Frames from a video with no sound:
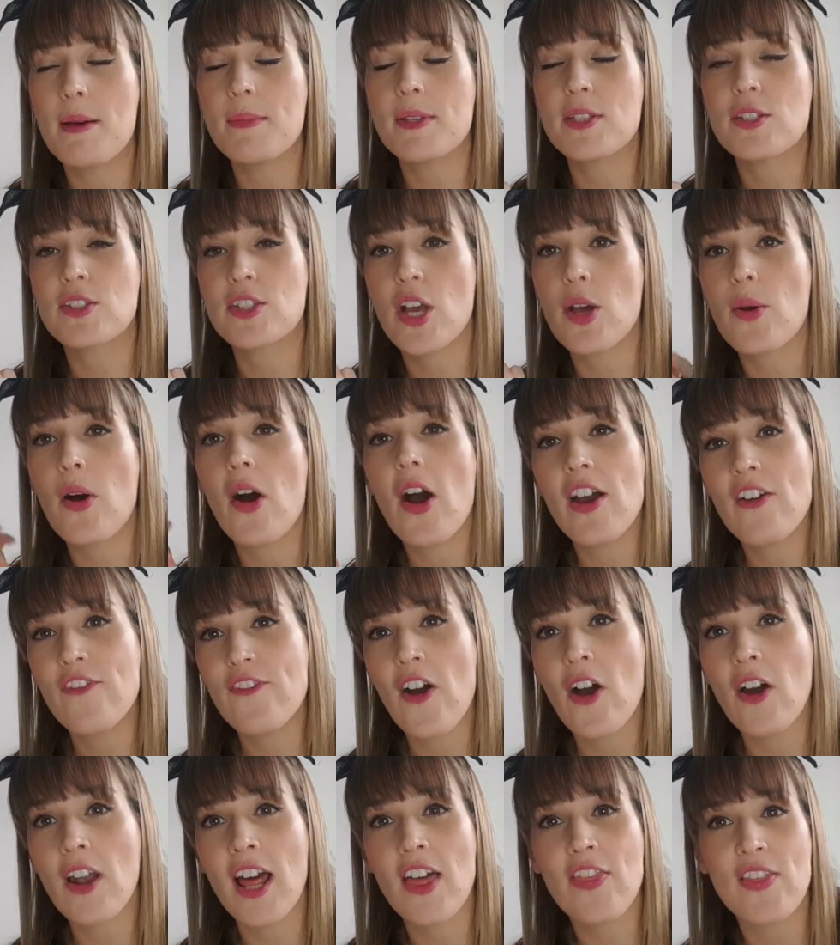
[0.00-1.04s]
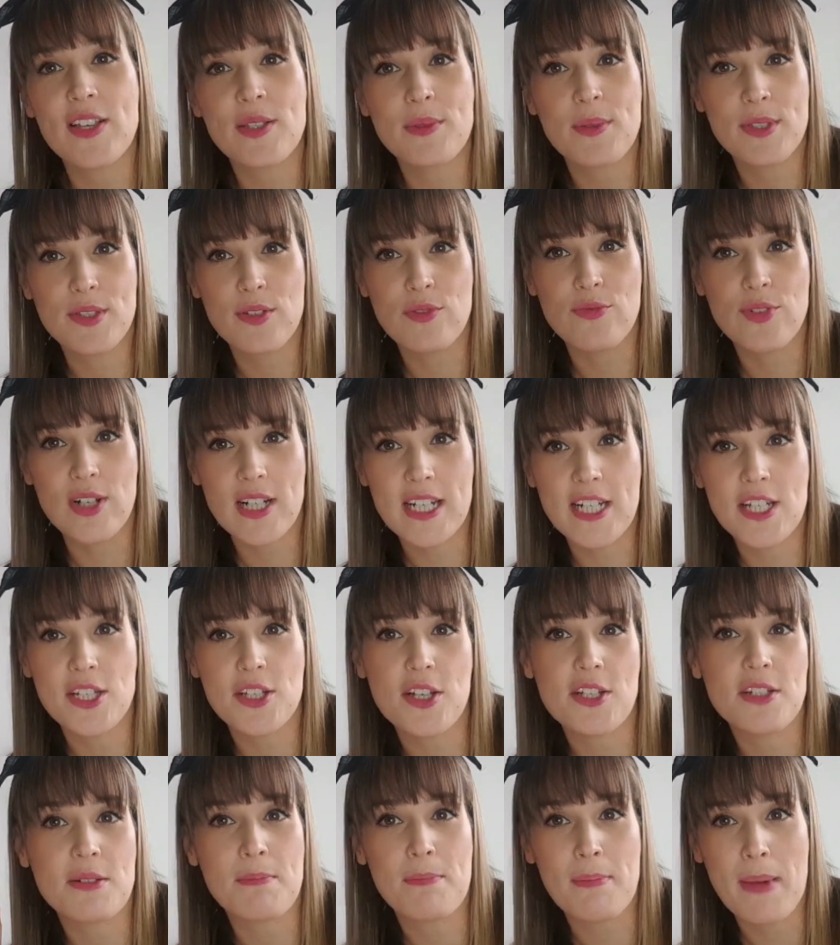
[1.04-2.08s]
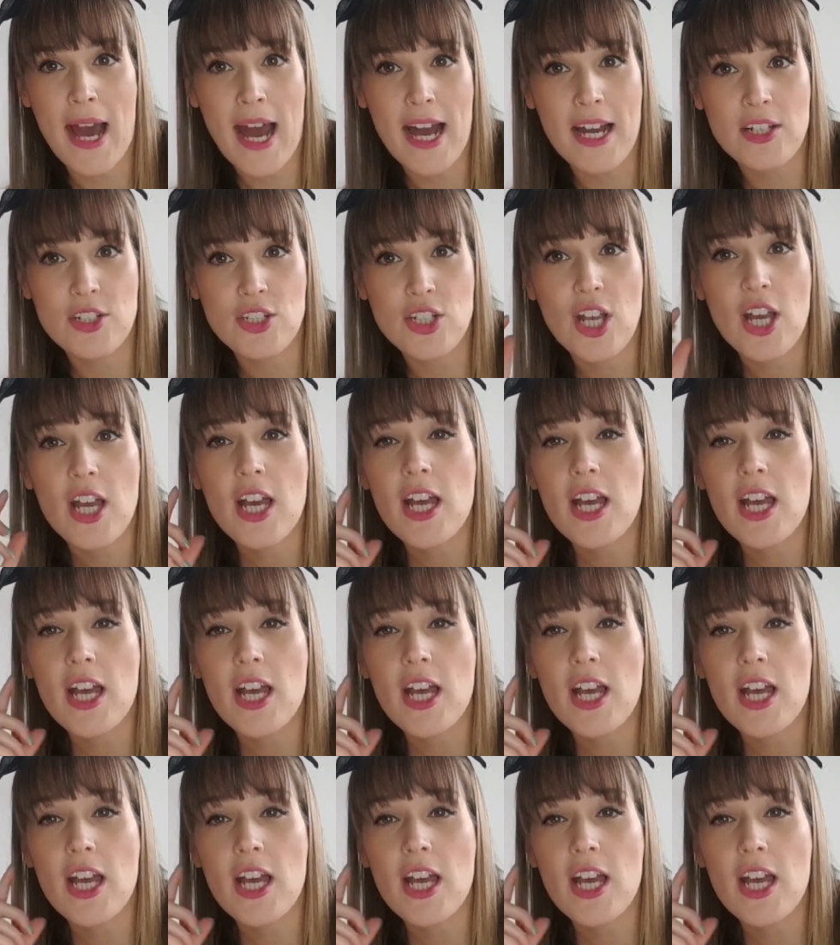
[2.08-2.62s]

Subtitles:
So I felt like this was a really good match.